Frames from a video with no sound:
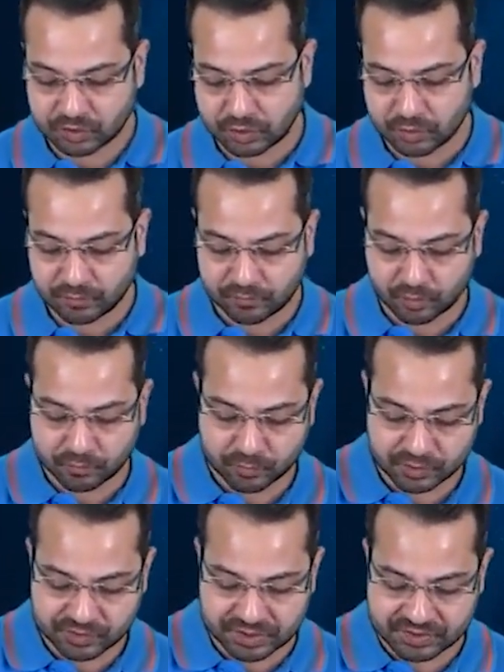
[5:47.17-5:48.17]

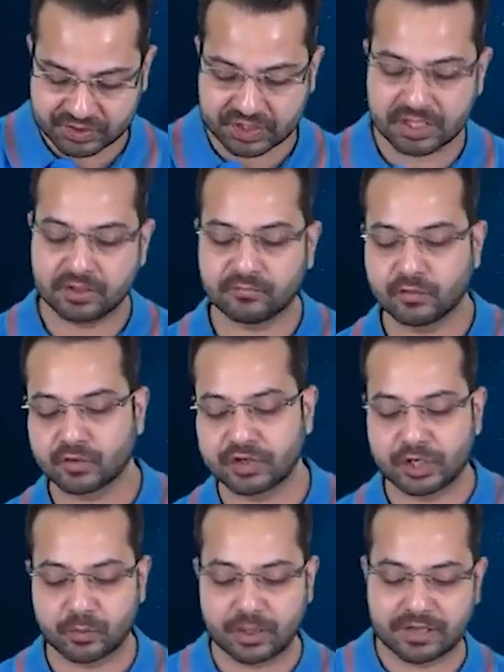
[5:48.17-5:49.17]
4416,
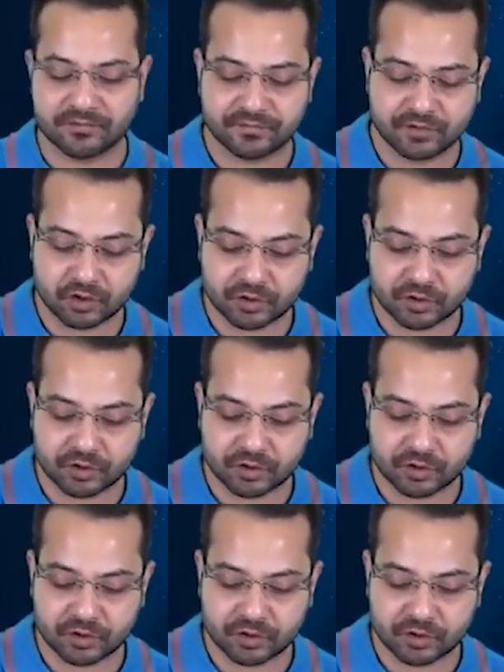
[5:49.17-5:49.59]
4312,